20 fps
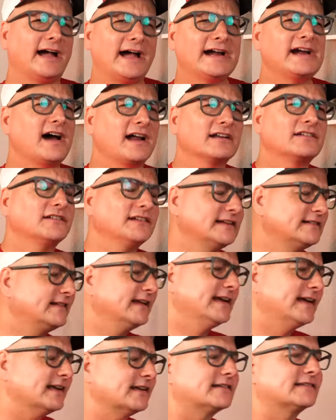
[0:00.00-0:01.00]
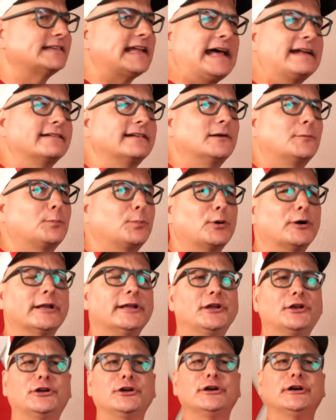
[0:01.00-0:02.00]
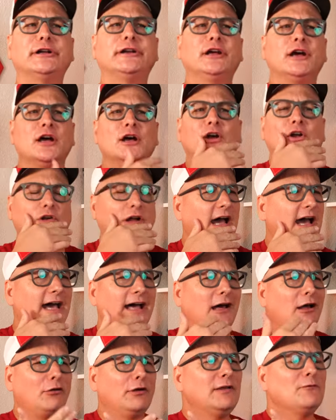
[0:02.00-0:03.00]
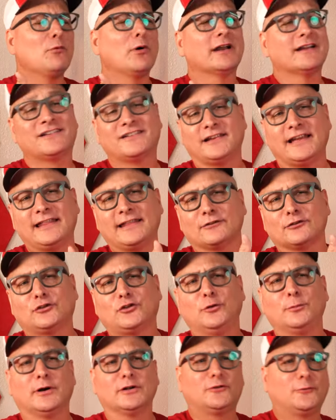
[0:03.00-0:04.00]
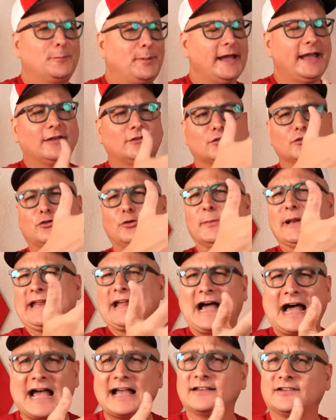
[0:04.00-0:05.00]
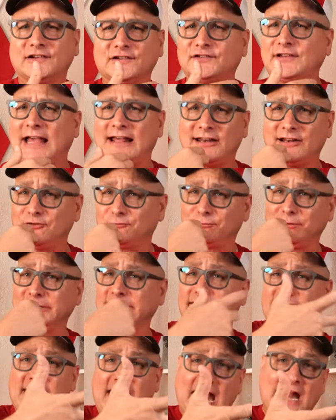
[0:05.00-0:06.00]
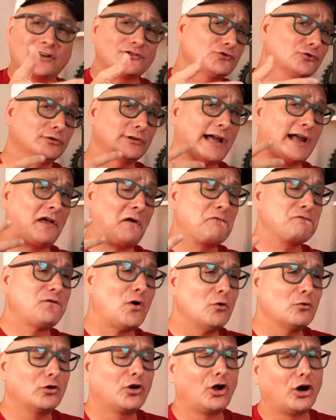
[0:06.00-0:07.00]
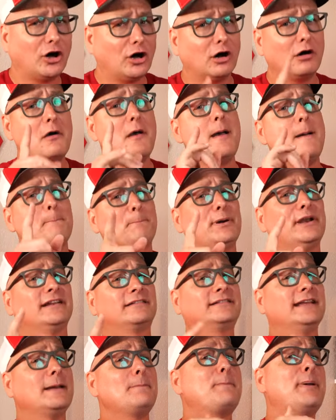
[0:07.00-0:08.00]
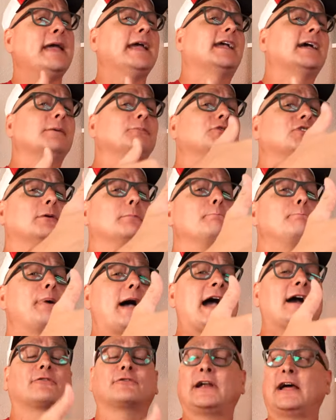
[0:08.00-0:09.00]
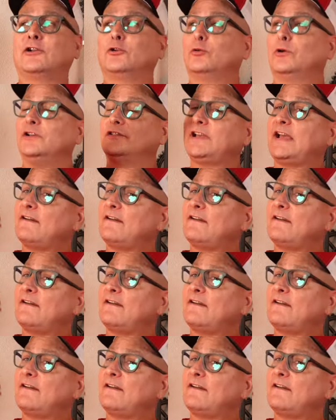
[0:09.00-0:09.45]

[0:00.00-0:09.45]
I honestly think it sounded pretty good. I don't even want to say there was too much bass or too many highs. It sounded really natural, like a phone call, but it did pick up some background noise.